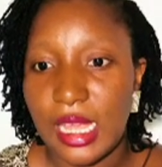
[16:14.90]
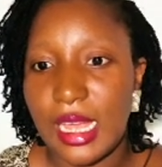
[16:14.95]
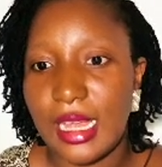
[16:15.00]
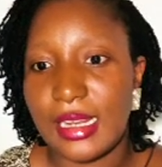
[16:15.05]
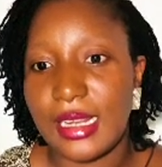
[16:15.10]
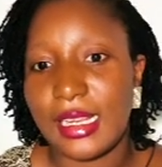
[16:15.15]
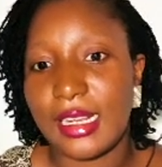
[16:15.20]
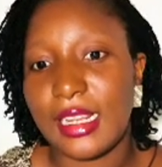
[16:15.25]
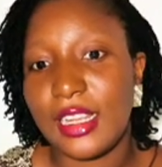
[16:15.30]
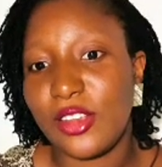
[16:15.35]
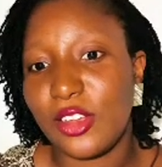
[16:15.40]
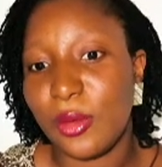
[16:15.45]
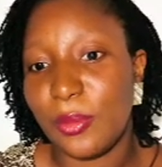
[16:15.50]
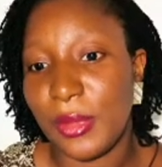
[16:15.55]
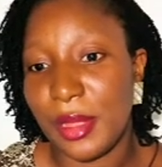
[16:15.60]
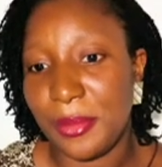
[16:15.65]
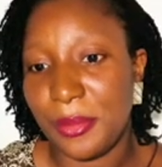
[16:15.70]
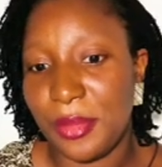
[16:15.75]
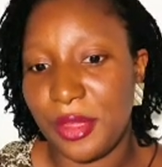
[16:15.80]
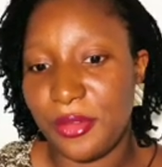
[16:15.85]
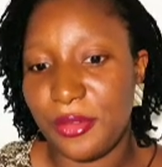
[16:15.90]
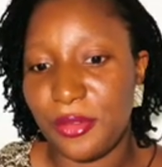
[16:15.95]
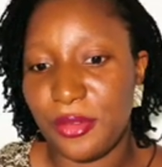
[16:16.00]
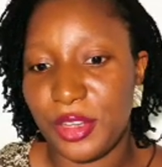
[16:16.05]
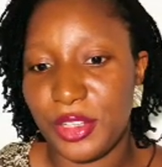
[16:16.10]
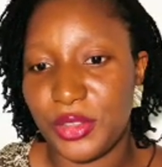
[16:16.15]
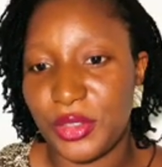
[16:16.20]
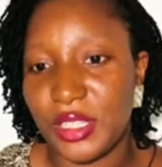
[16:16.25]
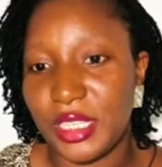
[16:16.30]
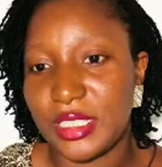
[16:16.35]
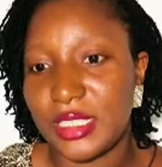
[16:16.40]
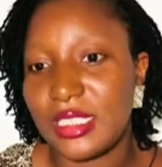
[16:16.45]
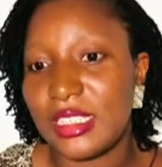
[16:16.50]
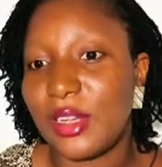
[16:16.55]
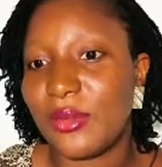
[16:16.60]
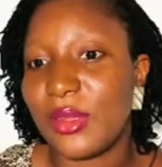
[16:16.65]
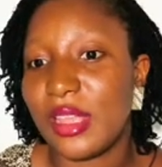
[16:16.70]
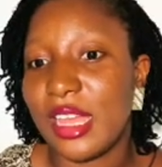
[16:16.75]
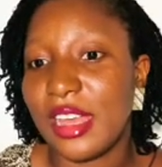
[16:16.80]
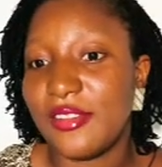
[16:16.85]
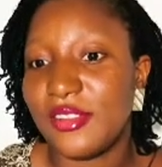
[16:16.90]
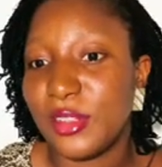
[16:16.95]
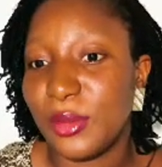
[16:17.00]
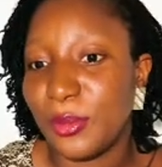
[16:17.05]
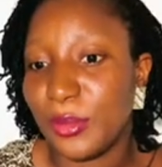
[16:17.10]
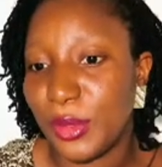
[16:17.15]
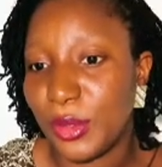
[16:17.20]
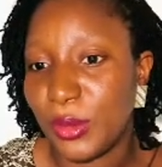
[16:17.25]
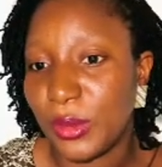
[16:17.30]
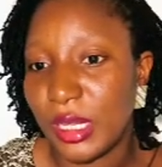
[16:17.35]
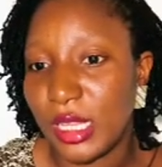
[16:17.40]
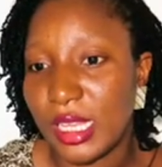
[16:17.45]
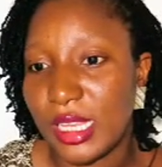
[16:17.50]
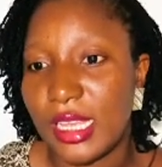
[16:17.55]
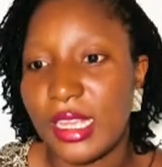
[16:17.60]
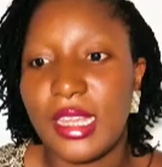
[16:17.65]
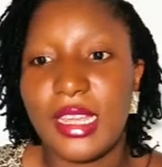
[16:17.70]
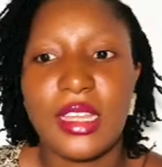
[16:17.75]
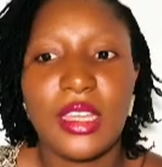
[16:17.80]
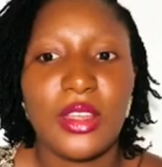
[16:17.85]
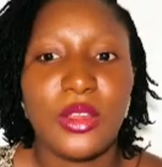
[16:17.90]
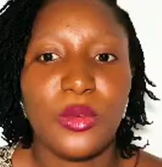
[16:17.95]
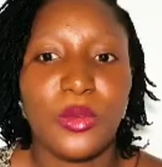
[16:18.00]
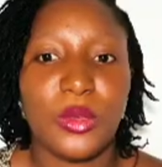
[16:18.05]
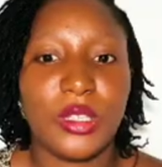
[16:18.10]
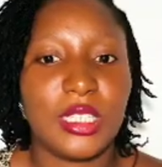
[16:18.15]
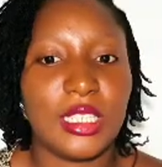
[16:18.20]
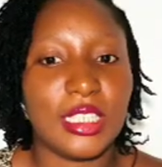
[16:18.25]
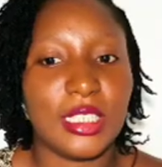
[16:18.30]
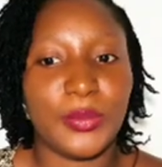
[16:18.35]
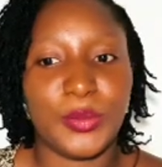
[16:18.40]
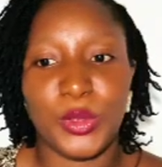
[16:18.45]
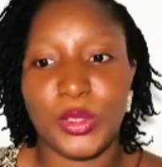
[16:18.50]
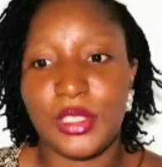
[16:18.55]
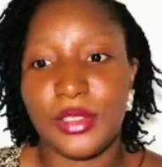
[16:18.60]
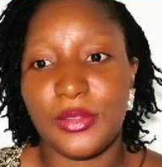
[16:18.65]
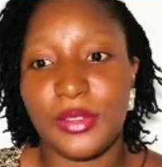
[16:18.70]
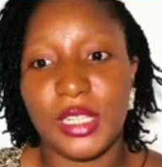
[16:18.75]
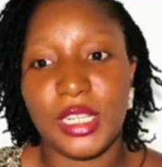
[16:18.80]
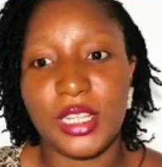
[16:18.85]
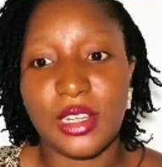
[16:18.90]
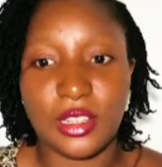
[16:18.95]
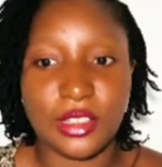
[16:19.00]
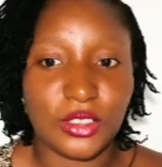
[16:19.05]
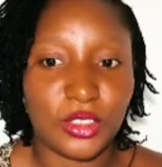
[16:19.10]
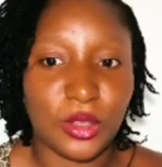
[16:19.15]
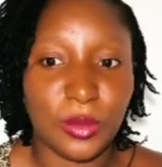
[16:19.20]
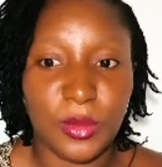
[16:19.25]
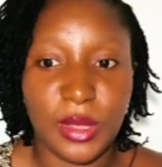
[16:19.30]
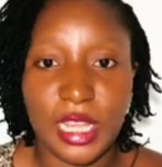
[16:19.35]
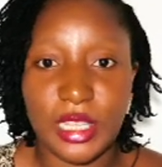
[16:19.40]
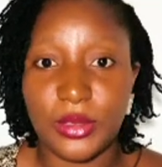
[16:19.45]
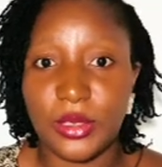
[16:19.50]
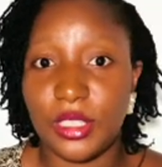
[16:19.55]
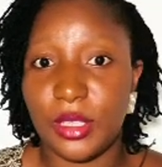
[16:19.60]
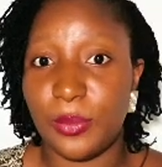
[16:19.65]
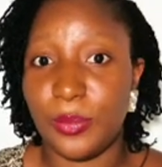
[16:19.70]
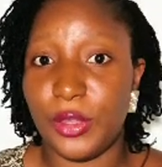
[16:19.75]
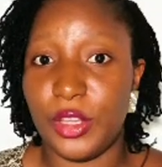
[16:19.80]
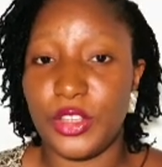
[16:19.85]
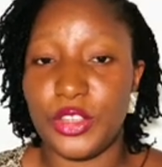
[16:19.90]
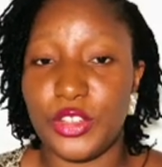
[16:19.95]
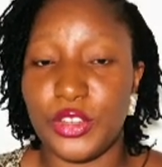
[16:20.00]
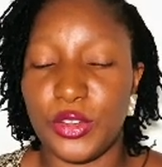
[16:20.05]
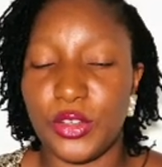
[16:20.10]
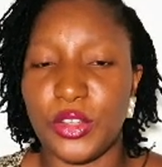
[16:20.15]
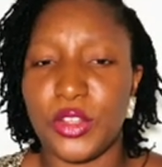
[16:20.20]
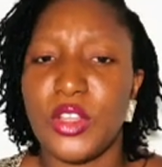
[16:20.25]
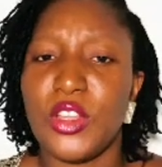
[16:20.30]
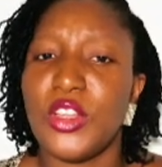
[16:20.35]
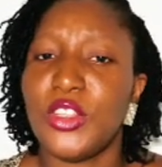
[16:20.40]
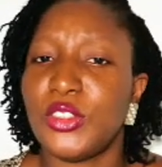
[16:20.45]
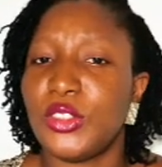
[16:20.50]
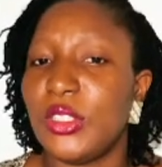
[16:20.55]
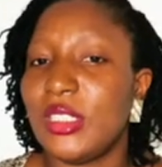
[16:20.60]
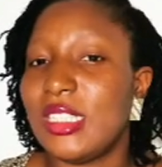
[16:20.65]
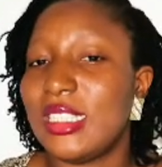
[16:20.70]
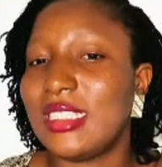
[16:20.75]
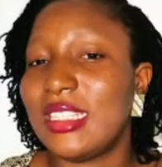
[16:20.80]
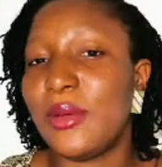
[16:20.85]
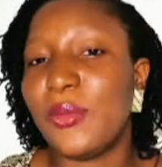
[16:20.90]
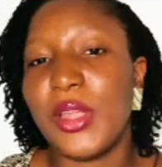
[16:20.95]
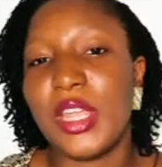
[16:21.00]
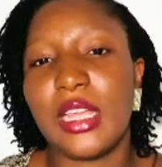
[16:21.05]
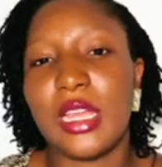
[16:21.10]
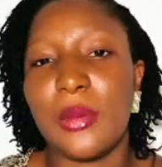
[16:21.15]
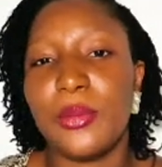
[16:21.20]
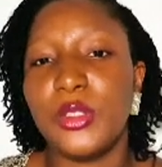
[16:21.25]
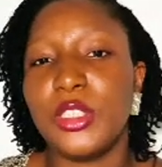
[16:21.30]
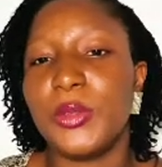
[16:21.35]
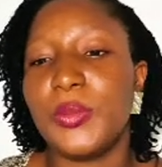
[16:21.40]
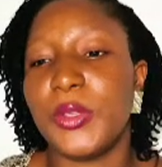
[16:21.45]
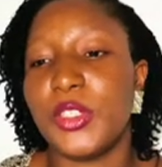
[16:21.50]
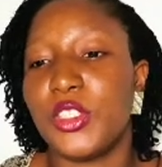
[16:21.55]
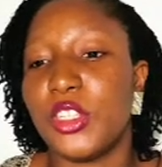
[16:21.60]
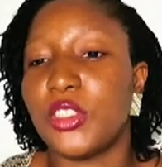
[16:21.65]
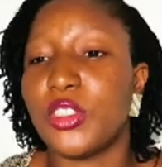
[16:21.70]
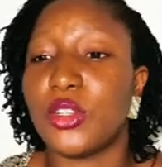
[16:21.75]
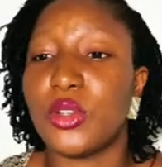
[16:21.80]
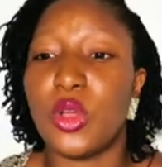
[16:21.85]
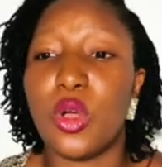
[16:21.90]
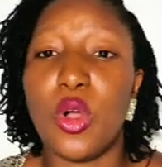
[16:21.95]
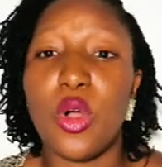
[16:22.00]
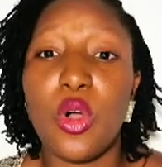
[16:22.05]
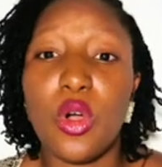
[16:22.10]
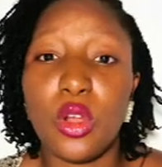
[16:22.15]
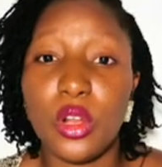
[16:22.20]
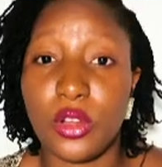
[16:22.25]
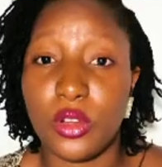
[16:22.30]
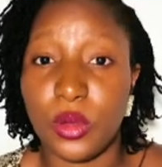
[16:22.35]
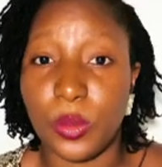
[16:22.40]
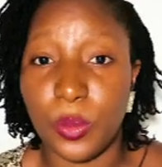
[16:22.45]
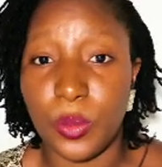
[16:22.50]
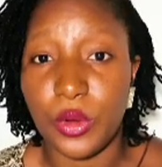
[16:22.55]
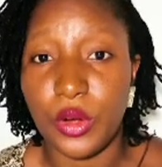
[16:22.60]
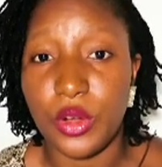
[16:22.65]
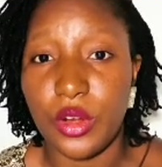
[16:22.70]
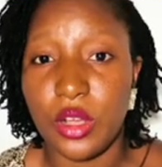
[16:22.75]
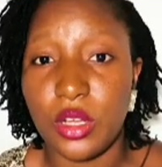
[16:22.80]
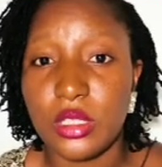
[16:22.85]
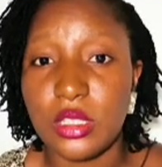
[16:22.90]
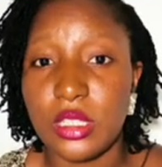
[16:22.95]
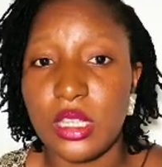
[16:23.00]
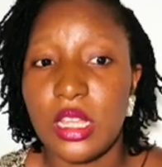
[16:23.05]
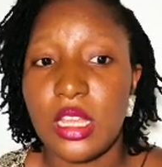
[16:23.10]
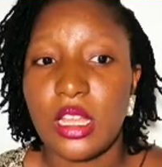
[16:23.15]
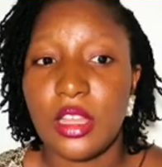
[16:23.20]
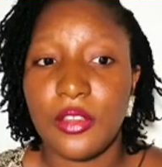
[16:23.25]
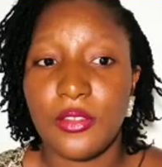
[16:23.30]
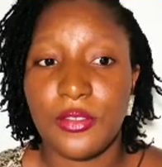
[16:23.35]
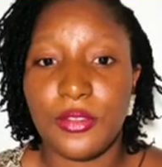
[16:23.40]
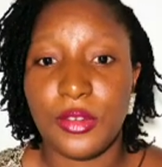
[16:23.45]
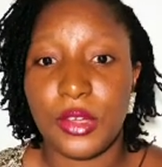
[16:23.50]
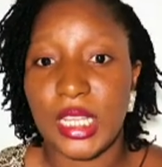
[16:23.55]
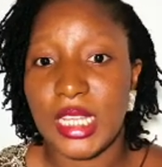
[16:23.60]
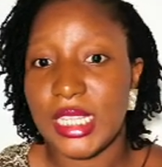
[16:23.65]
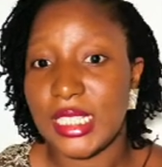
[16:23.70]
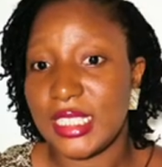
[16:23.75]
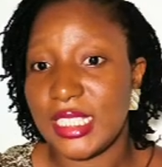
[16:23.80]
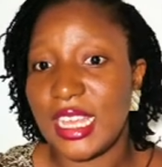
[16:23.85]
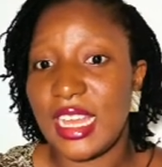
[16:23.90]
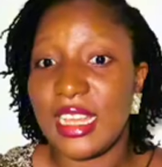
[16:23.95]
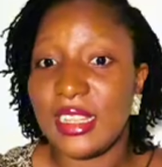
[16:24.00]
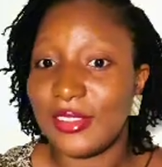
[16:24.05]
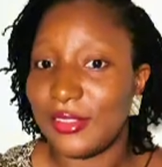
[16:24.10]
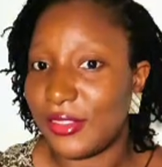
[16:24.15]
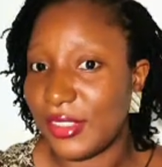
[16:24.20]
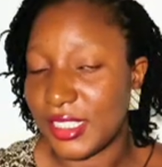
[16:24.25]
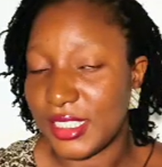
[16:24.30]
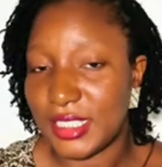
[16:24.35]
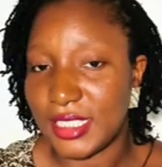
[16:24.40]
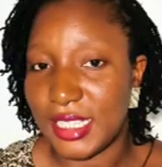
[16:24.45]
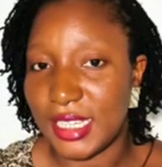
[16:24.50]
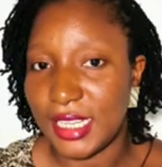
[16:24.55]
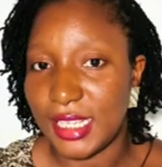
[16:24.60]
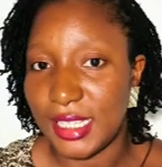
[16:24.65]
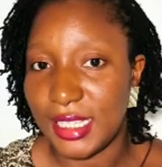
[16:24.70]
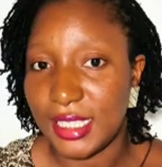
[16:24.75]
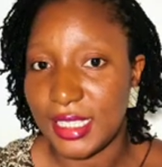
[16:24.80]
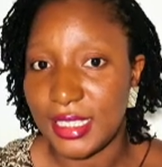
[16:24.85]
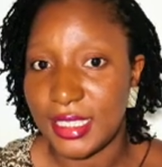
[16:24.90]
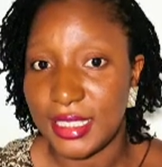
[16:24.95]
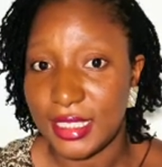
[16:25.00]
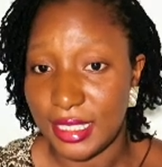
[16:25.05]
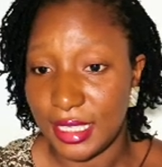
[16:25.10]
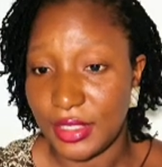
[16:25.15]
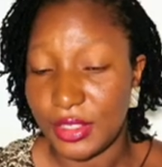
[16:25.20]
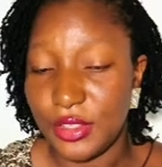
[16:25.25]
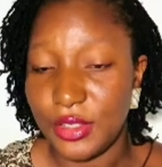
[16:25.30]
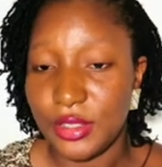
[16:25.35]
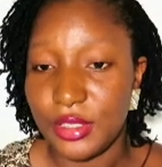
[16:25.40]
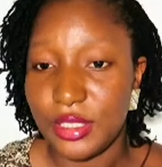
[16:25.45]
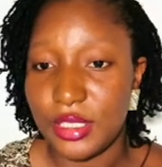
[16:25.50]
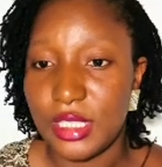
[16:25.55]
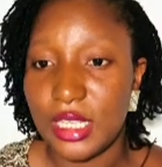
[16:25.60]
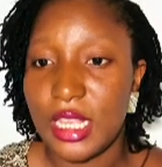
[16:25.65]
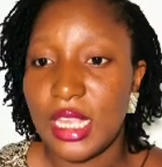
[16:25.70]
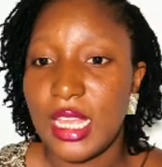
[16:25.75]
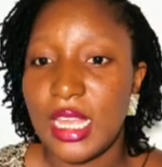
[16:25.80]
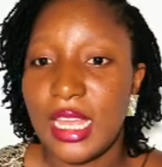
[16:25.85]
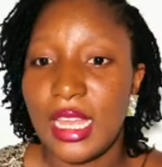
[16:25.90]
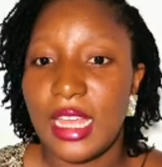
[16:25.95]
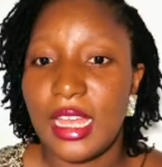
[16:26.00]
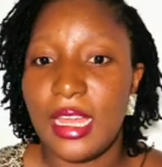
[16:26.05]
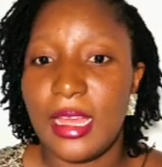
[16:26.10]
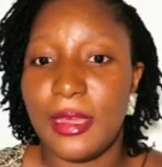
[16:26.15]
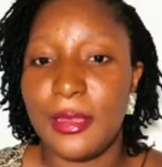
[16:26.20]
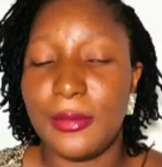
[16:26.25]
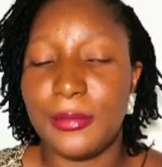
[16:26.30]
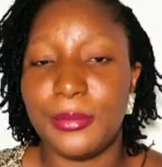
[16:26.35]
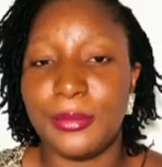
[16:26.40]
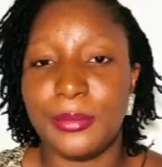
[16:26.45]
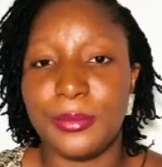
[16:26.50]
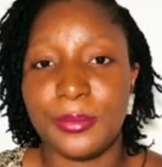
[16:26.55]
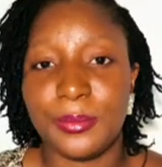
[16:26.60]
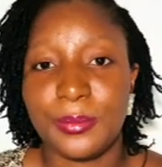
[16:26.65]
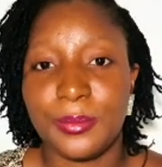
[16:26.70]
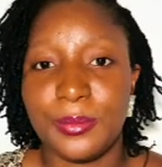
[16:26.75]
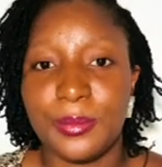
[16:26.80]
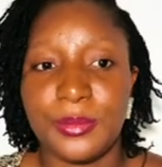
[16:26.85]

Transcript: and I click on my beverage, you can see that we have the milk here, which is beautifully customized with the picture. So the same way you can put pictures on all your products for easier and faster sales. Um,